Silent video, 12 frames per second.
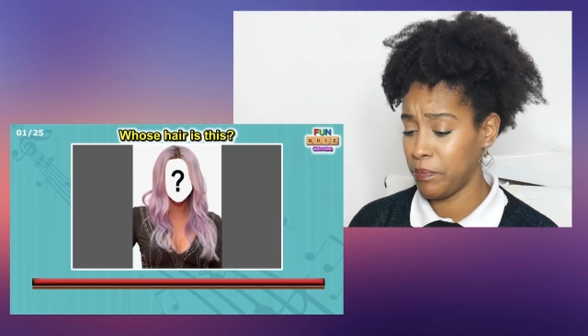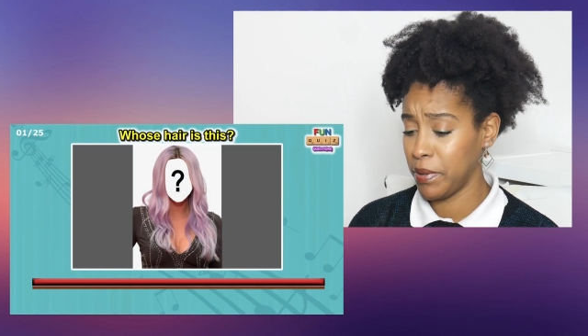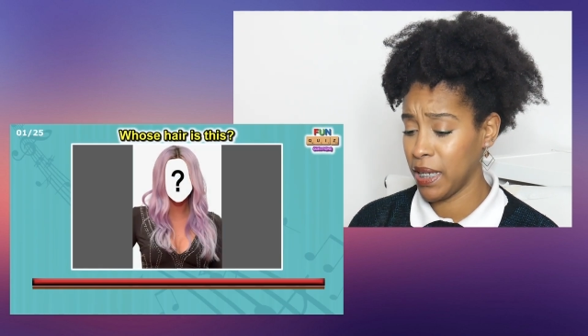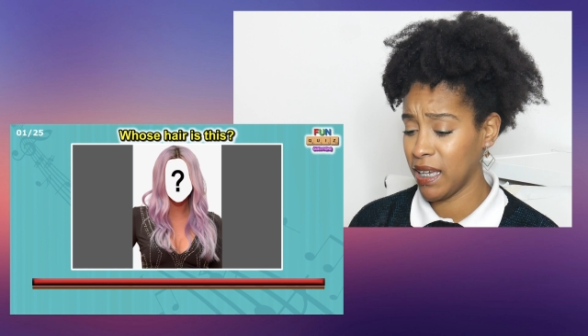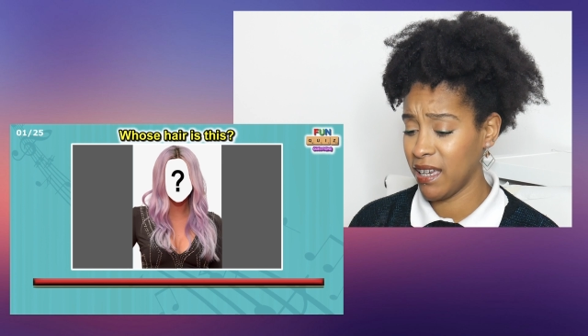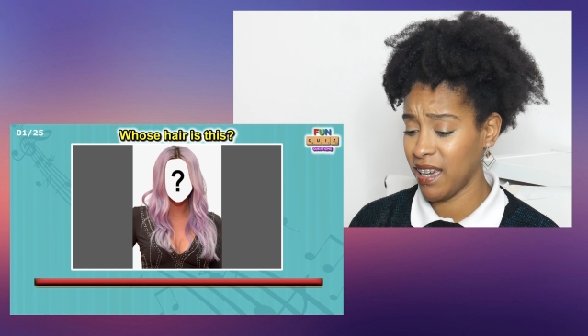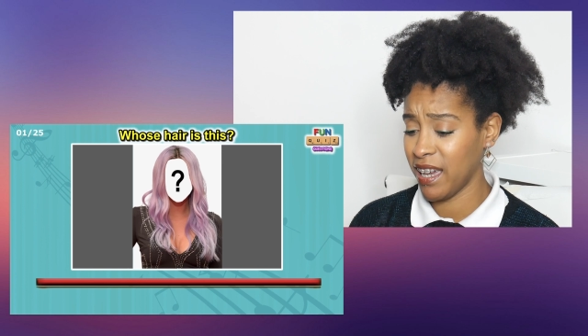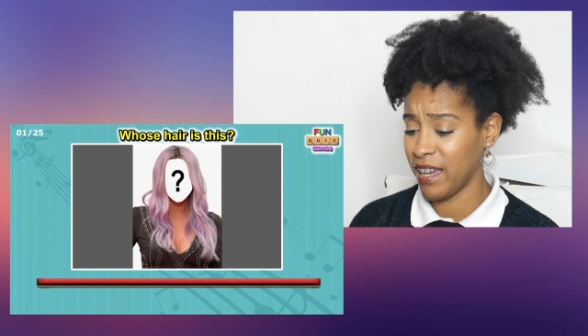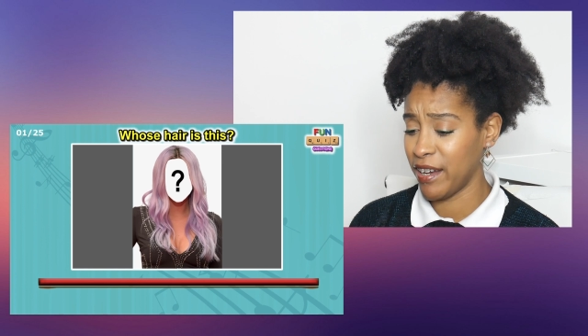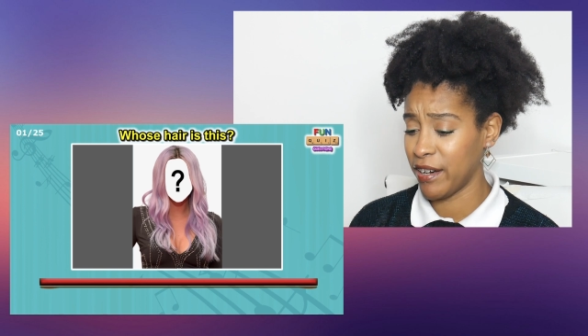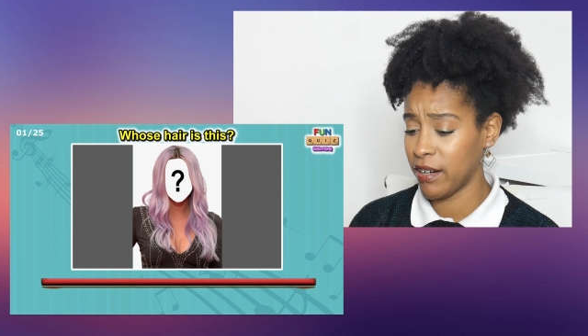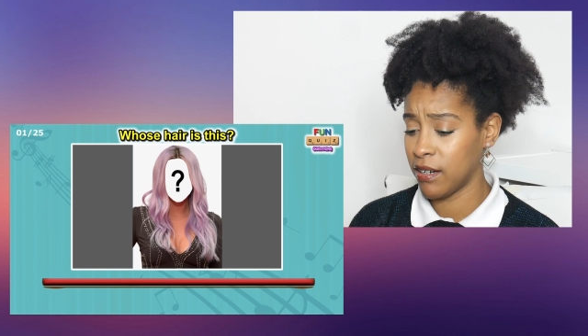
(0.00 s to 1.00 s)
Pink
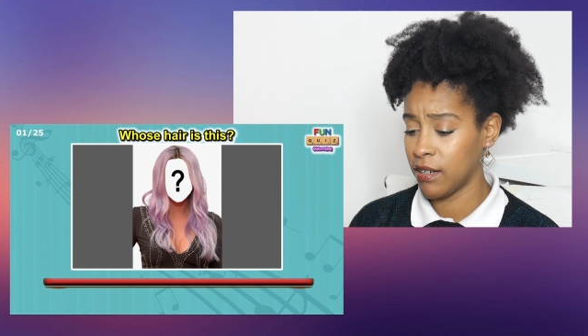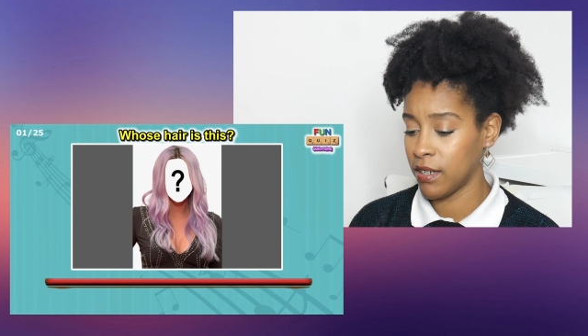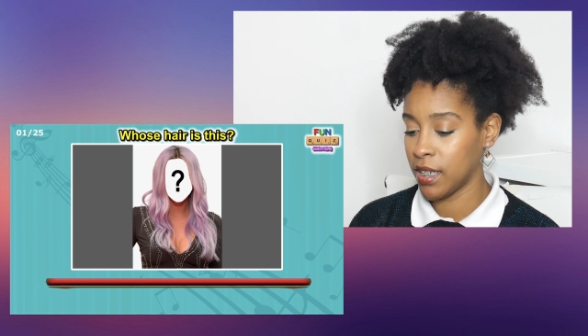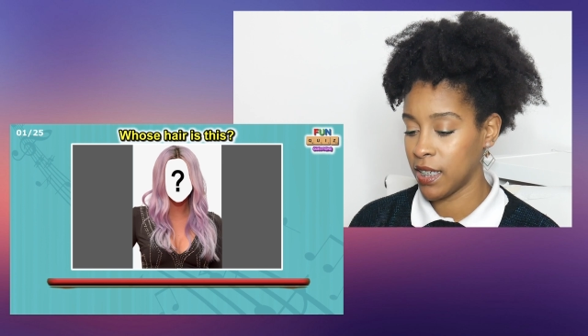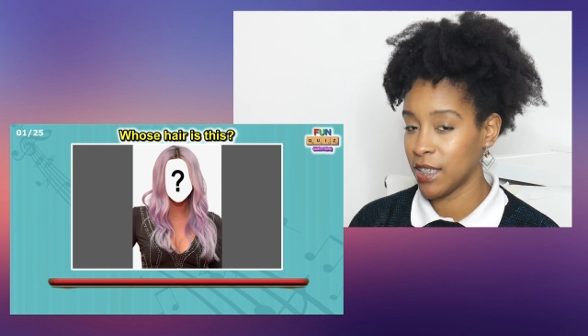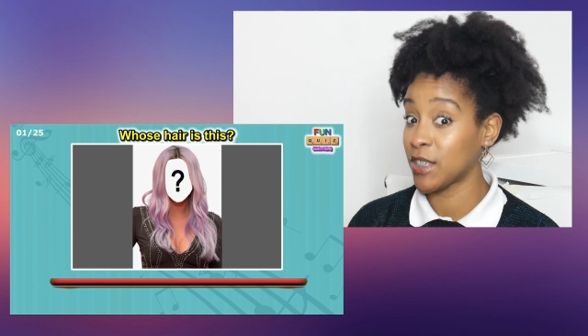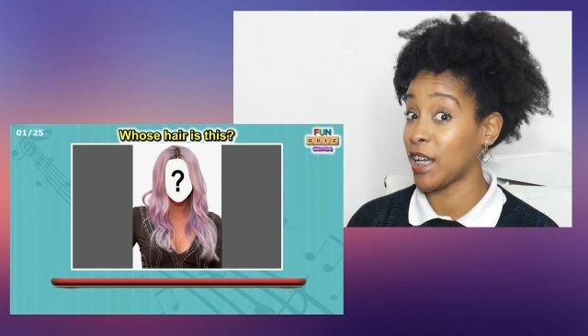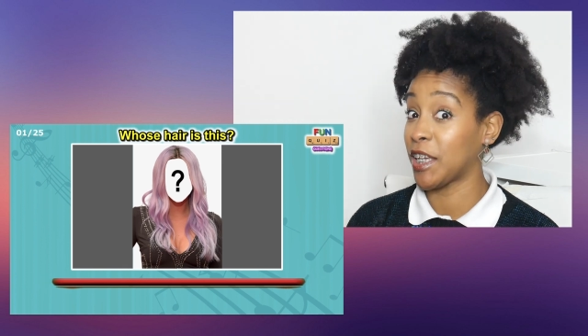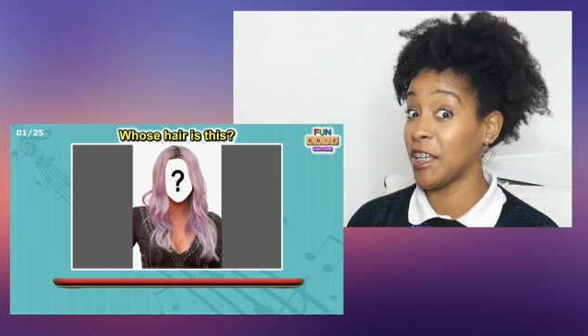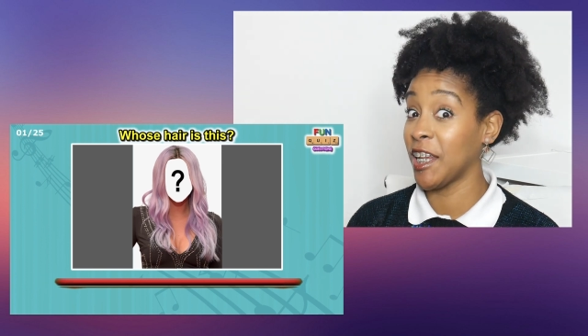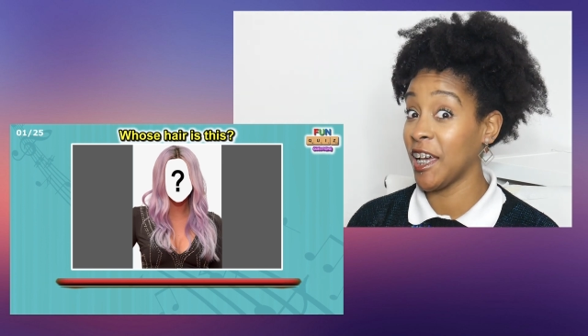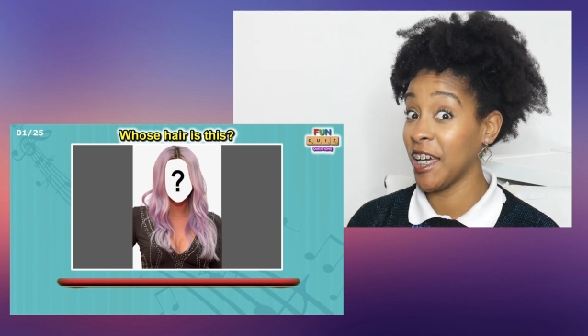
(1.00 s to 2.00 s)
hair?
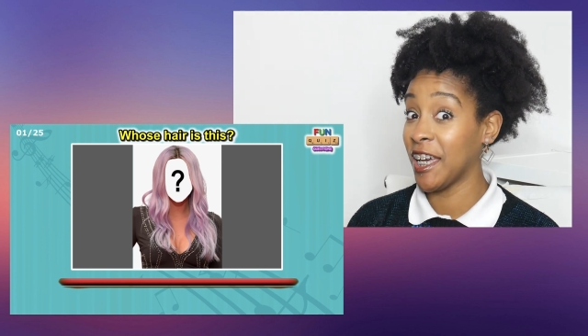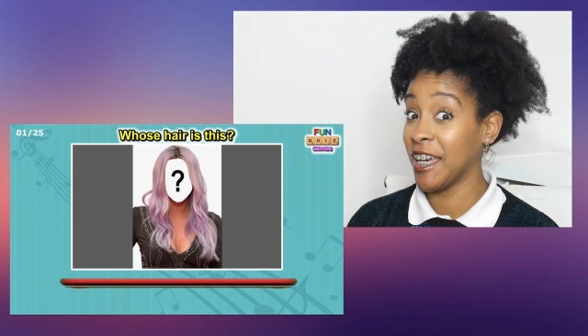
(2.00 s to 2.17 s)
Shakira?